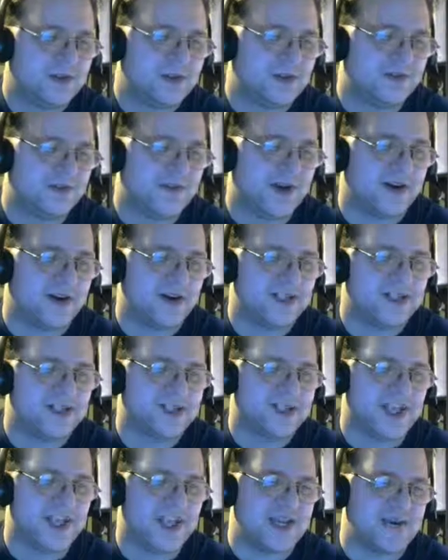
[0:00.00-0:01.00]
The very
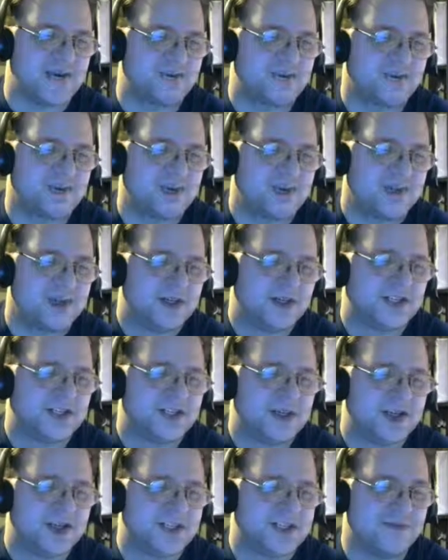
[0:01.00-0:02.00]
same. And it's
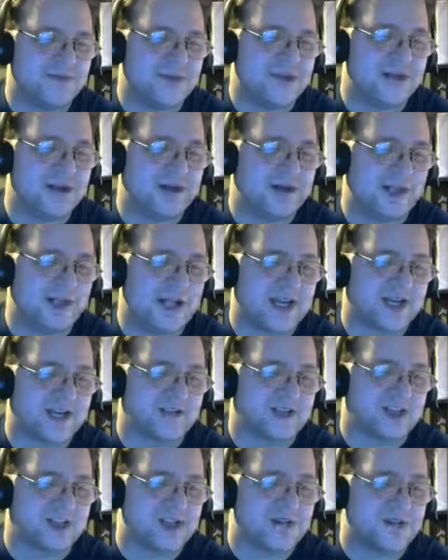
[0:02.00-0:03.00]
causing me no lack
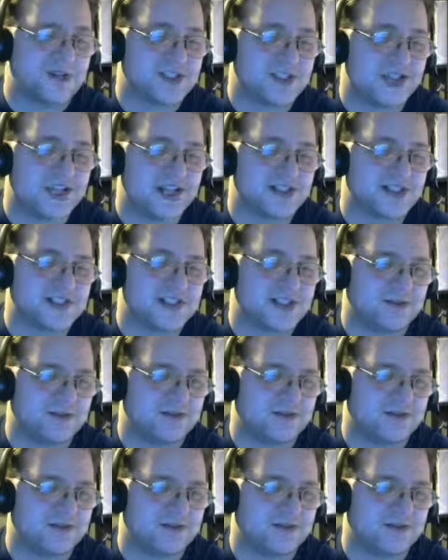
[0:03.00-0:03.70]
of sleepless nights.